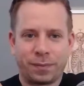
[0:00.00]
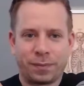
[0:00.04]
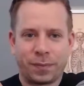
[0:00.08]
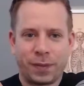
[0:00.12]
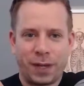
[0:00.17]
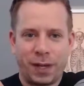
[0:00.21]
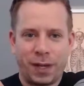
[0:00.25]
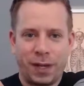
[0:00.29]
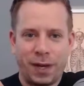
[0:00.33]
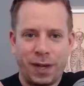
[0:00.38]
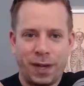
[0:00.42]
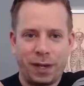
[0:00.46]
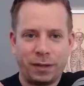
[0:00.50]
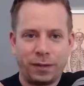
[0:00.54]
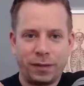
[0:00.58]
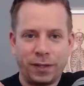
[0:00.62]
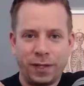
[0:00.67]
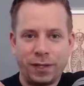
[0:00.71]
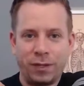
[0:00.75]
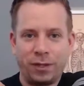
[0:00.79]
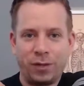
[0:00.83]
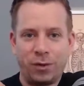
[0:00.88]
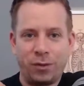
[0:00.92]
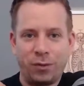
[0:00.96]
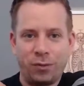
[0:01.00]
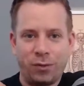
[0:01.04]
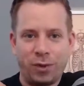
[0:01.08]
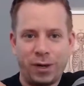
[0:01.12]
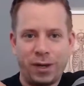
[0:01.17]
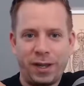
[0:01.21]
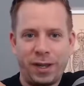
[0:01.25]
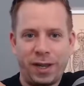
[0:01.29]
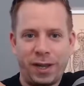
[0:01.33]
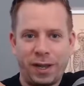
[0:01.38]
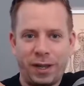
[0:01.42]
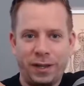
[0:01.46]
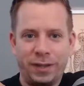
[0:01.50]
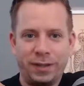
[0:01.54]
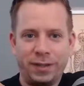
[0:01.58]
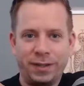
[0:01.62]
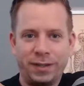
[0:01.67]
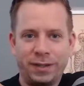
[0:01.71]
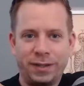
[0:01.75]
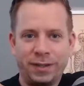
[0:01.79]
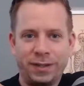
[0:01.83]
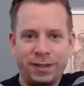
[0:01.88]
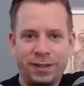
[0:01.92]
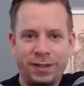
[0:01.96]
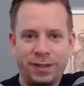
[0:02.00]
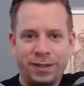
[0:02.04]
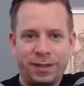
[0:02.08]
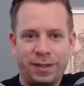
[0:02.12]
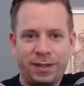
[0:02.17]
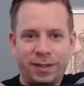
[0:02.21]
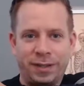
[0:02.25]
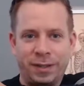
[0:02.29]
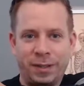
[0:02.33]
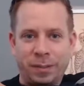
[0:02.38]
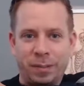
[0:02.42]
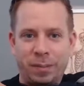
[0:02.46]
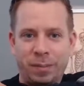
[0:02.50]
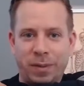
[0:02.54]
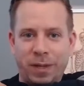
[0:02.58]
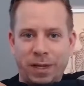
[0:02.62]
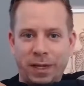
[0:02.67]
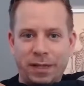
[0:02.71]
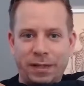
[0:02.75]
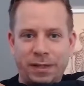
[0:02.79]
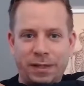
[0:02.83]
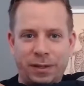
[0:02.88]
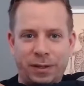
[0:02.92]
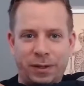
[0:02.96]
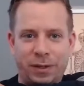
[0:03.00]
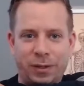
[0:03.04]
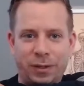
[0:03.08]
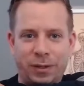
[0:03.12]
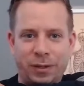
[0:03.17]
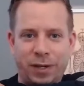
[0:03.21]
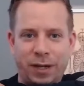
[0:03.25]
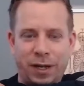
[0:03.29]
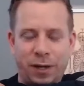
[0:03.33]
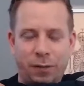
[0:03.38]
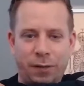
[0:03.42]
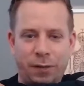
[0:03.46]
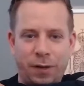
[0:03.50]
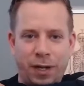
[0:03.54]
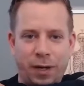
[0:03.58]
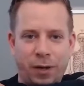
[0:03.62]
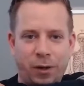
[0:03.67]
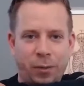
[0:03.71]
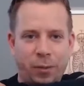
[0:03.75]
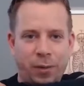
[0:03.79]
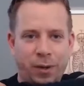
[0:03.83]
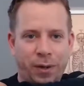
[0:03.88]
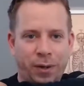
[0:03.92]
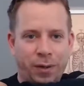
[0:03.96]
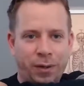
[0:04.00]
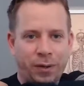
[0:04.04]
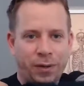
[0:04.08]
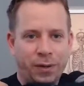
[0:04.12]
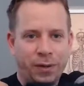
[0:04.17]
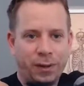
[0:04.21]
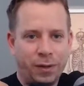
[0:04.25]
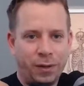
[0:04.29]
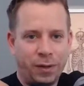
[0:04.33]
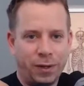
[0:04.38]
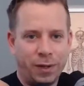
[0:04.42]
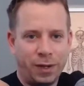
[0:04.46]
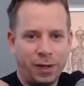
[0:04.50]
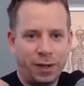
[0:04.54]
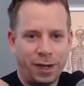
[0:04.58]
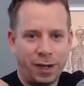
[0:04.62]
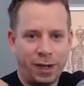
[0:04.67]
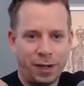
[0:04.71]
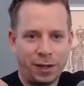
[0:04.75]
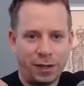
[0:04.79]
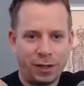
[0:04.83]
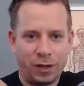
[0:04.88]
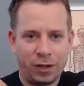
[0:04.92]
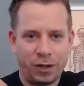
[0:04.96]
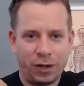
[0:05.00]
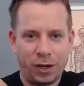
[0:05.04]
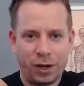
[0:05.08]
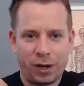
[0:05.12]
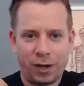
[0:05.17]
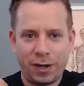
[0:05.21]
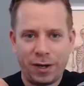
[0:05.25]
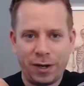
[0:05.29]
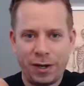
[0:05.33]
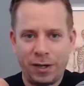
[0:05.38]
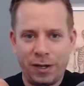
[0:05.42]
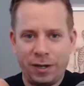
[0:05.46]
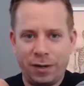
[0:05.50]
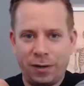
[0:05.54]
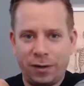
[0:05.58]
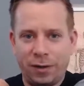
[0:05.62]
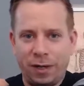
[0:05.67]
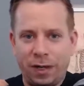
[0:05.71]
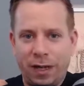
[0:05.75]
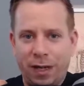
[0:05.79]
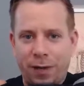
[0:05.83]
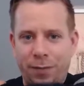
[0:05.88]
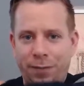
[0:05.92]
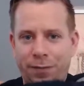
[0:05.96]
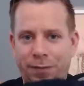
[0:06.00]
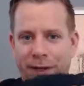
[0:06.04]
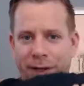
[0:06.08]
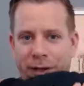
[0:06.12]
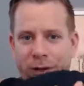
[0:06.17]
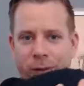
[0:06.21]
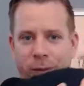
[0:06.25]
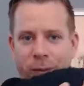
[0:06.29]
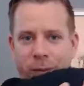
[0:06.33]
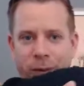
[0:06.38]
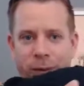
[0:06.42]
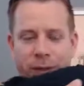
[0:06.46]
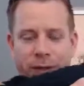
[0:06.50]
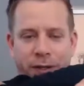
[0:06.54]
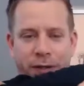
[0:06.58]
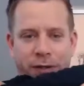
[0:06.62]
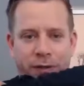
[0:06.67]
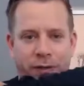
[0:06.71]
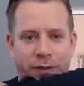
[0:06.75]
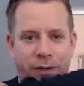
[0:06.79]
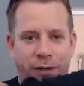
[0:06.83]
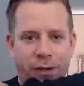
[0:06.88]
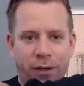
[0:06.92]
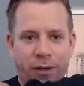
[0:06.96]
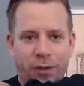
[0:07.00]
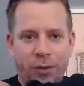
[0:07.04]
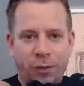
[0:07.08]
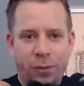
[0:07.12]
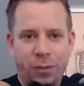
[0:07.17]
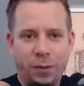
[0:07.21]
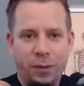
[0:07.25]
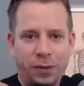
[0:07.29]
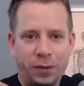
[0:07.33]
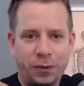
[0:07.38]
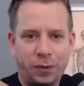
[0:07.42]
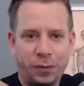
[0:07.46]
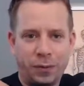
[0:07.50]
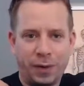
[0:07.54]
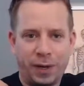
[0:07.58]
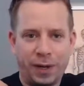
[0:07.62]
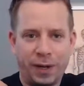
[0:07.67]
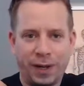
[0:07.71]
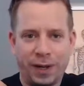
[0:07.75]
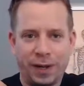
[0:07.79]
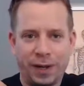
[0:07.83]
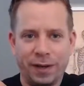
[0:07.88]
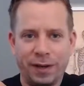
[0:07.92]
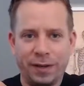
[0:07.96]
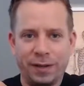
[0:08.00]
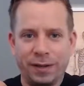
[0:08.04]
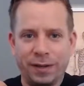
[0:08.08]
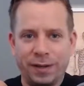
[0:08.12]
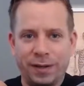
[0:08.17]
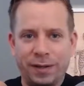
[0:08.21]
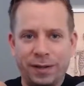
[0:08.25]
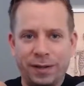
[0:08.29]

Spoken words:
And now take your right hand, place it on your left elbow, and guide your left elbow in a circle with your right hand.